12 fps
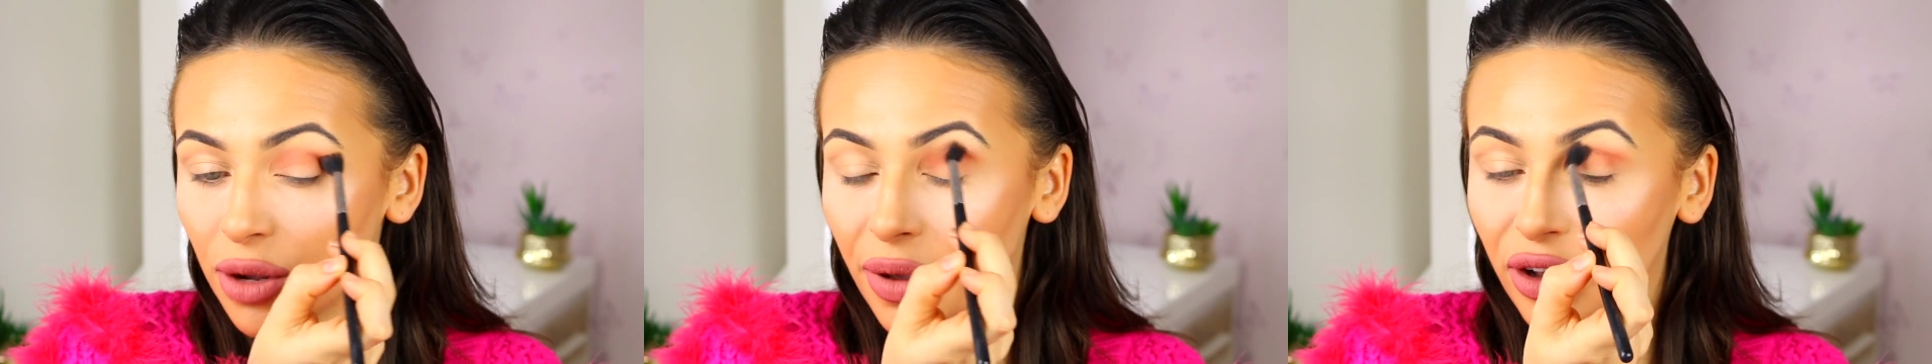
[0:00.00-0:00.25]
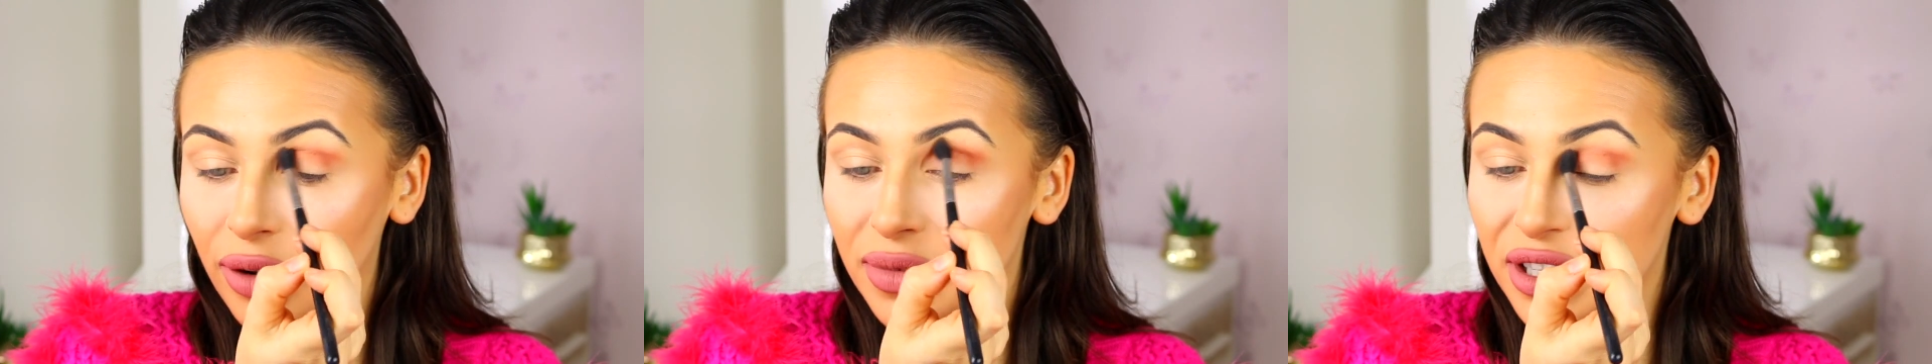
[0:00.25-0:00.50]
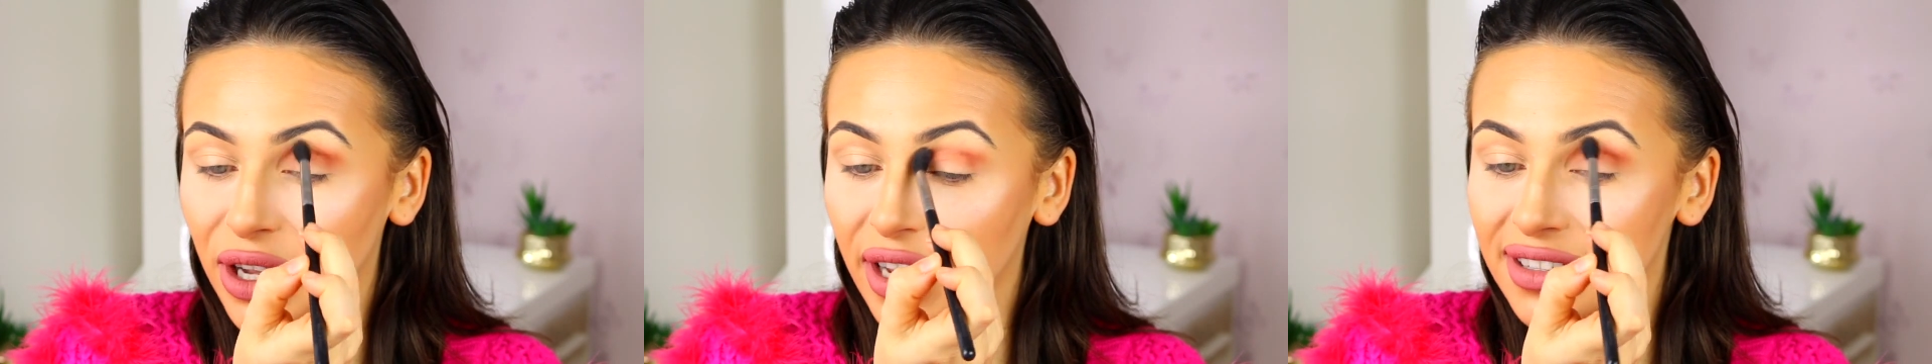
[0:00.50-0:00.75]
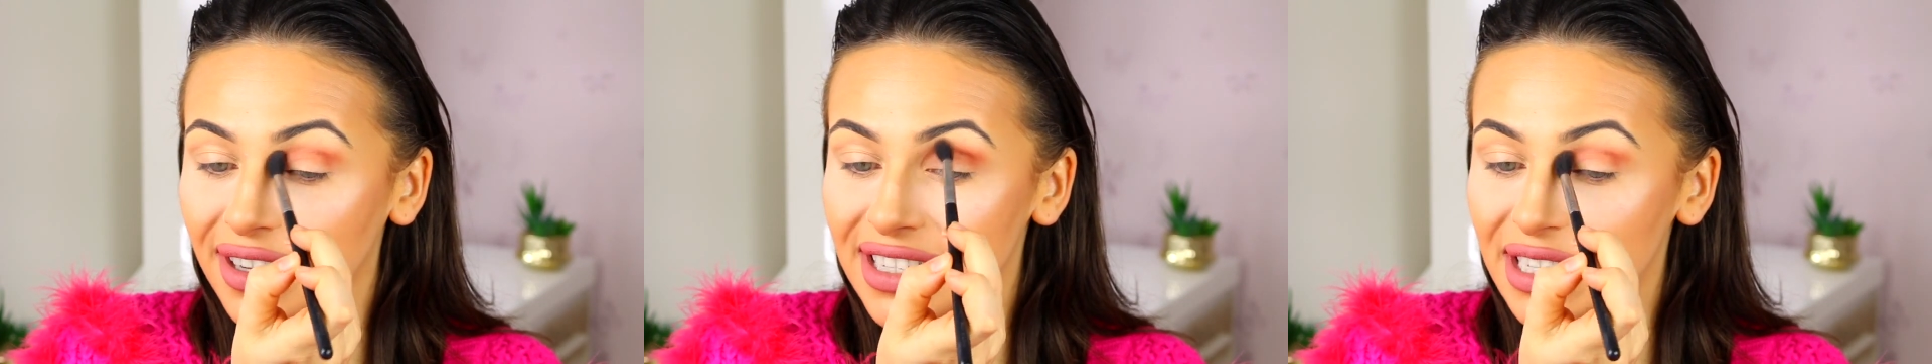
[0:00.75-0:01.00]
Oh my god, I'm so
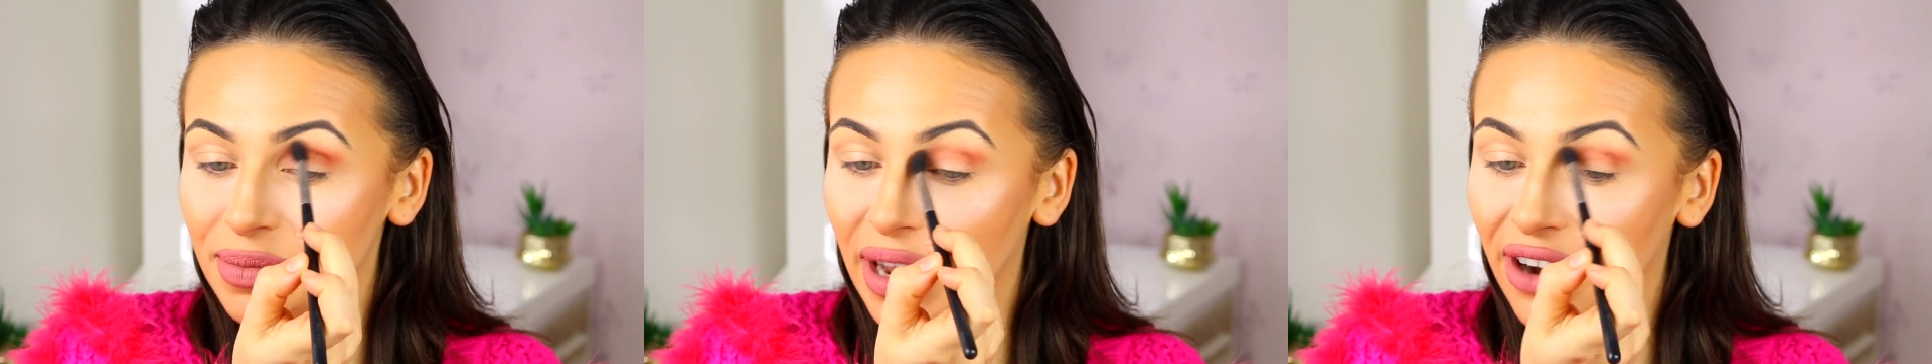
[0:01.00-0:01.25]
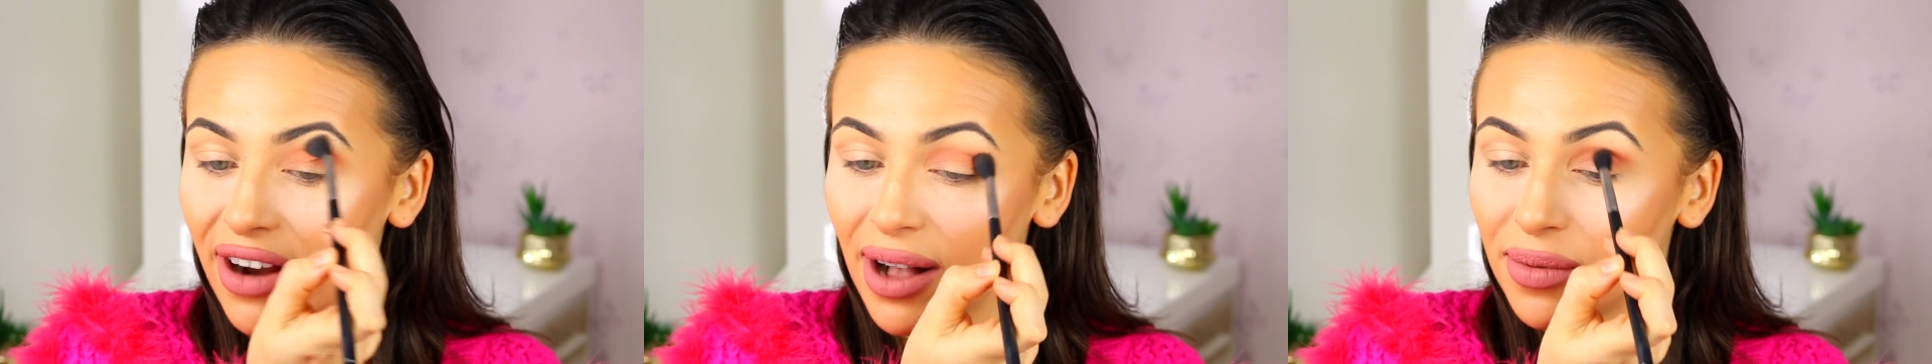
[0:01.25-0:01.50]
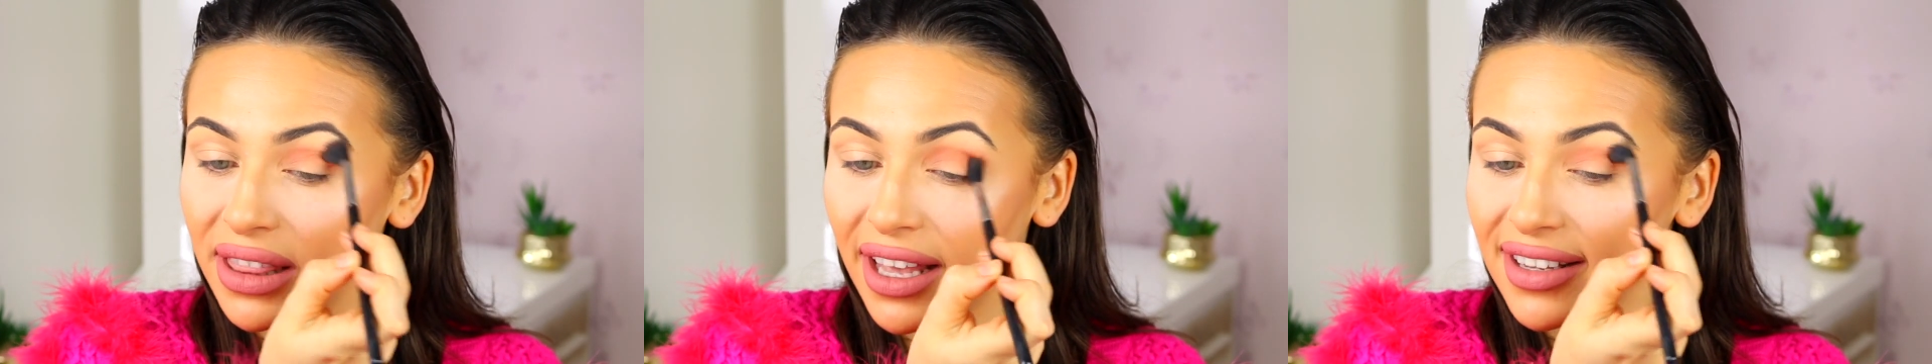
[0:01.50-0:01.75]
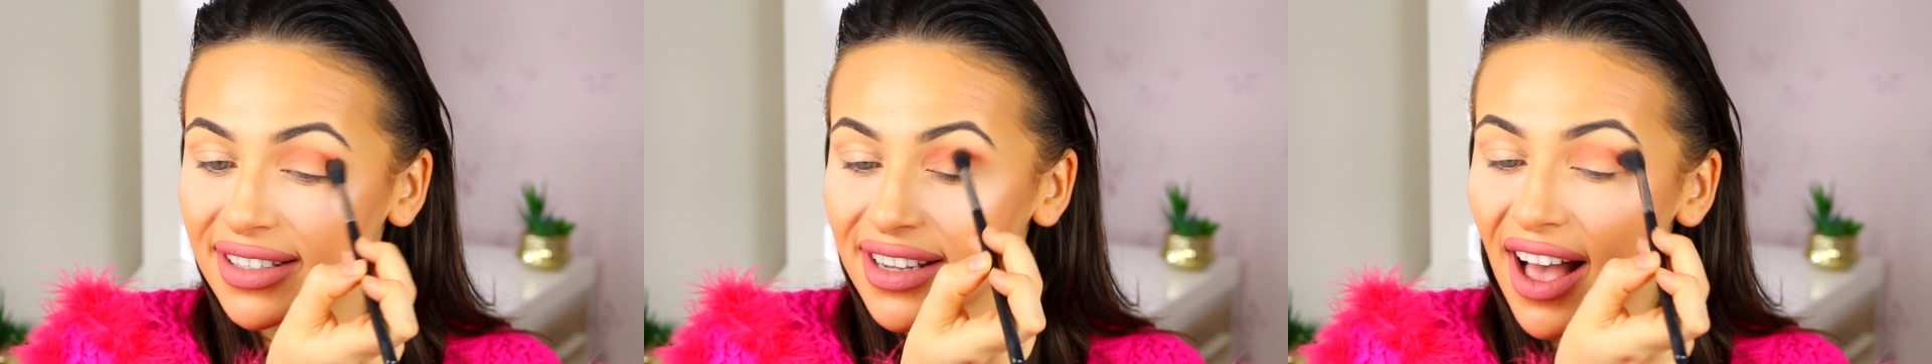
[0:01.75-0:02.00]
excited to play around with
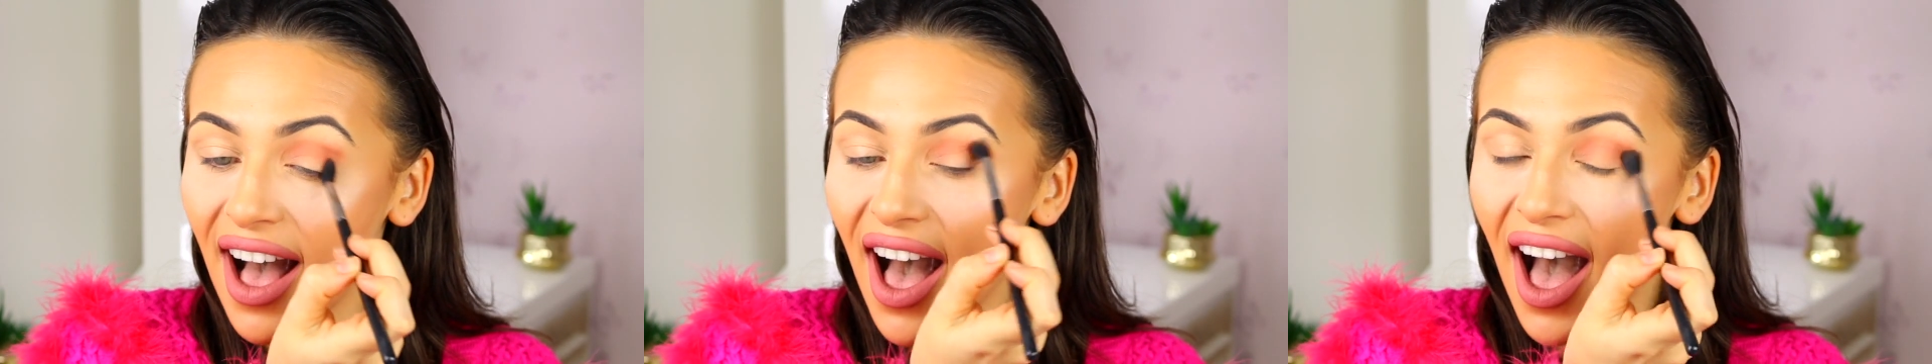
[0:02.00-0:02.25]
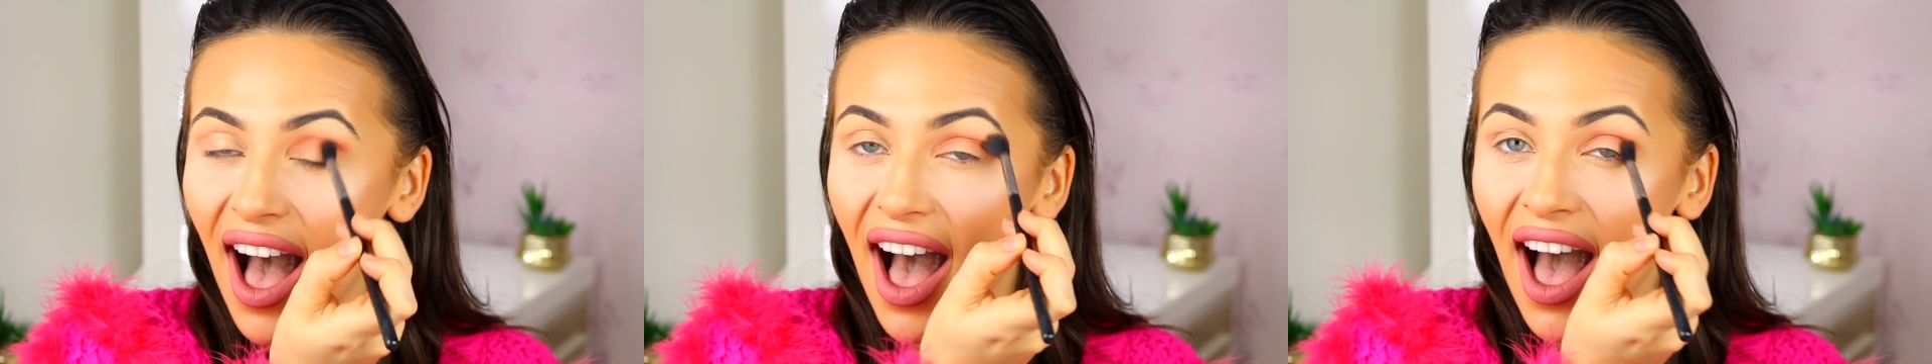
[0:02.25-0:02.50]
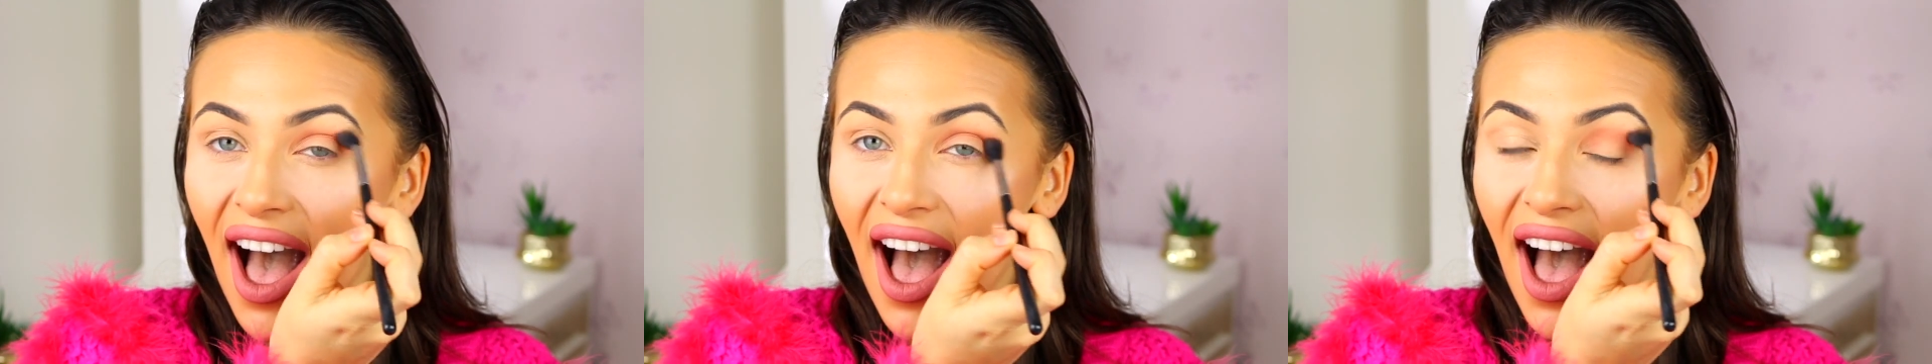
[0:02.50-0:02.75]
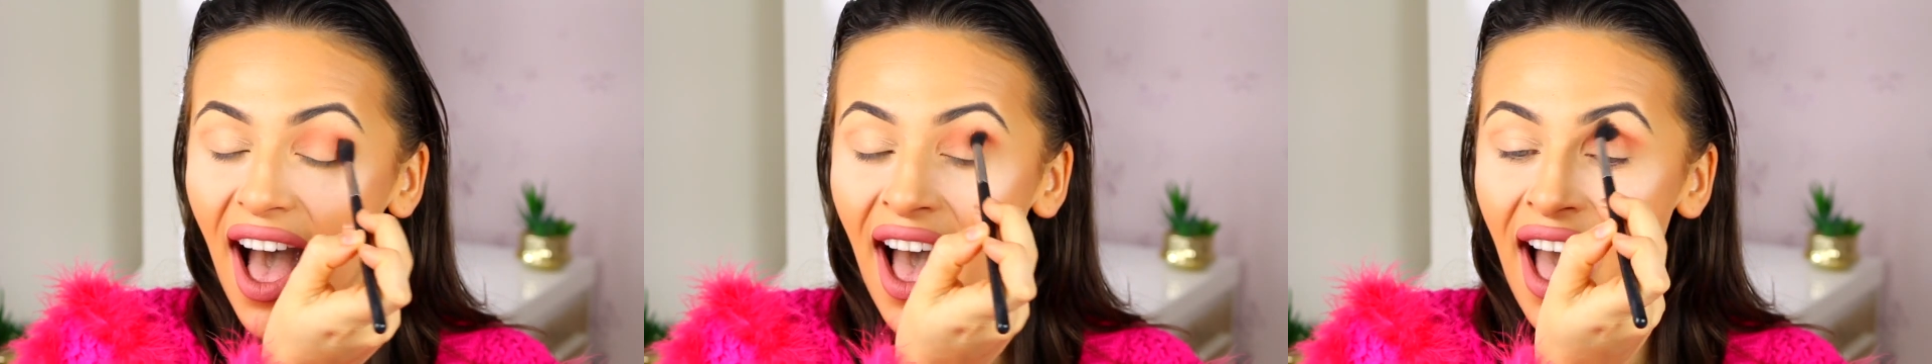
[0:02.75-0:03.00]
this.
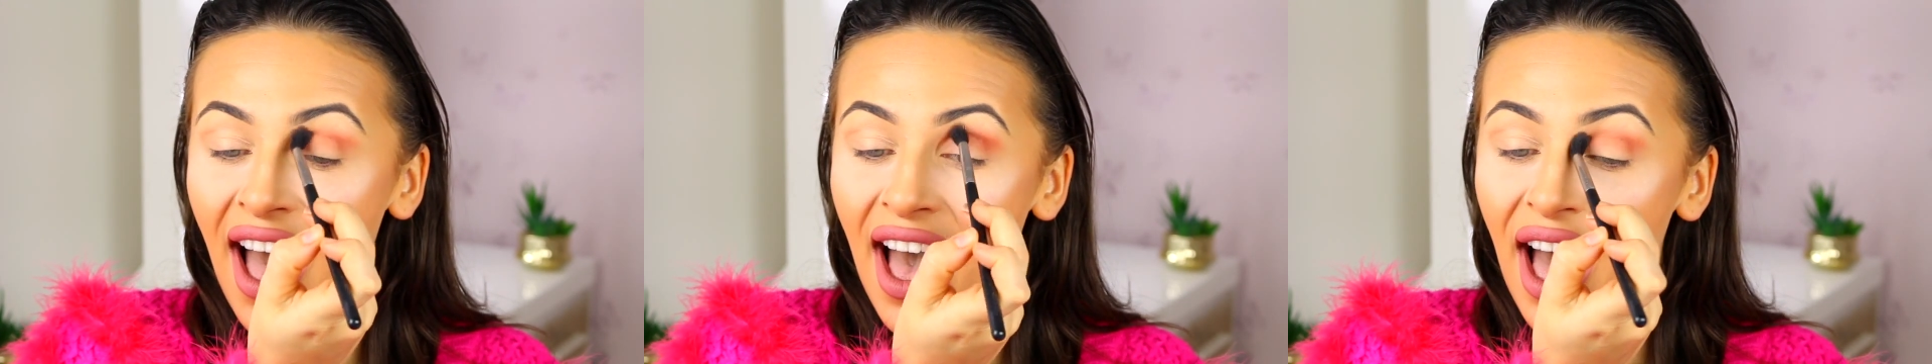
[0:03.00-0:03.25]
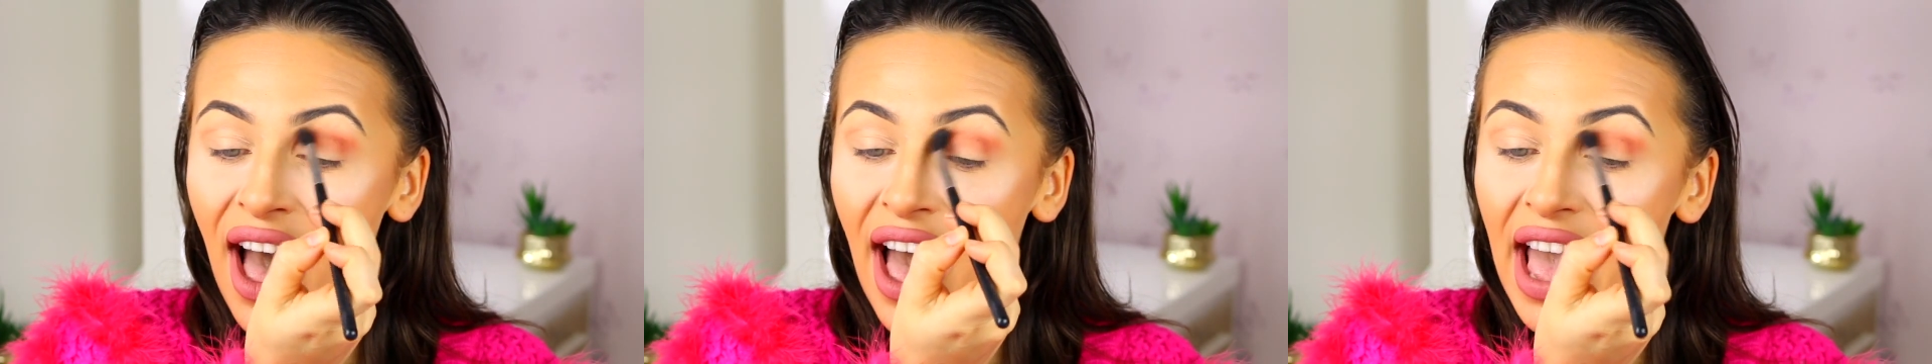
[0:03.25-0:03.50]
Ah!